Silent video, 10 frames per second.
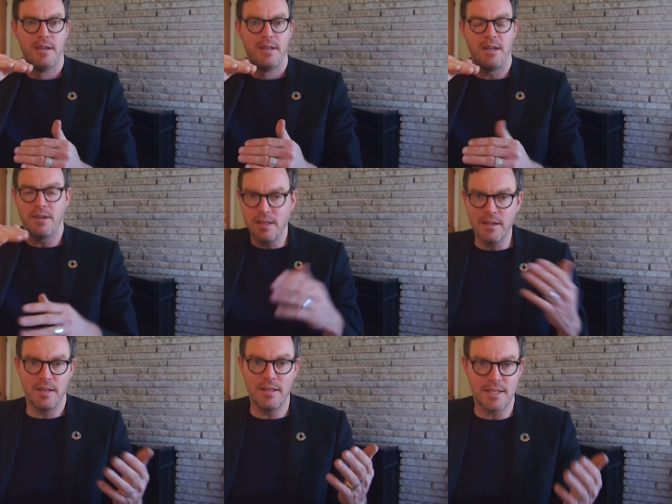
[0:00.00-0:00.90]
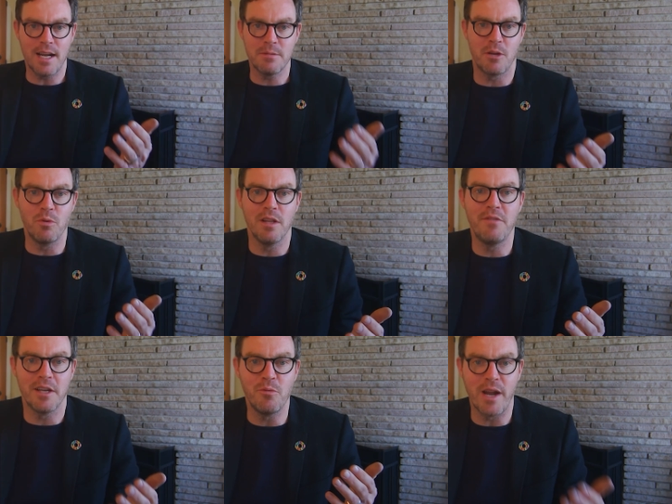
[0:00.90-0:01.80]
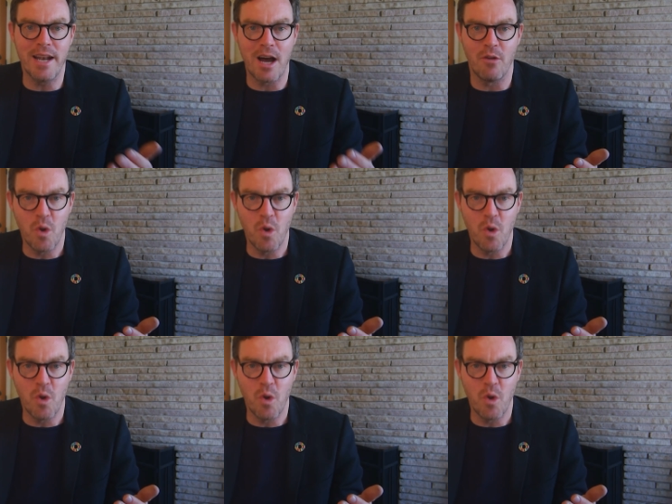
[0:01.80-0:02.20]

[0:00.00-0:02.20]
Now clearly in the times that we're living in right now,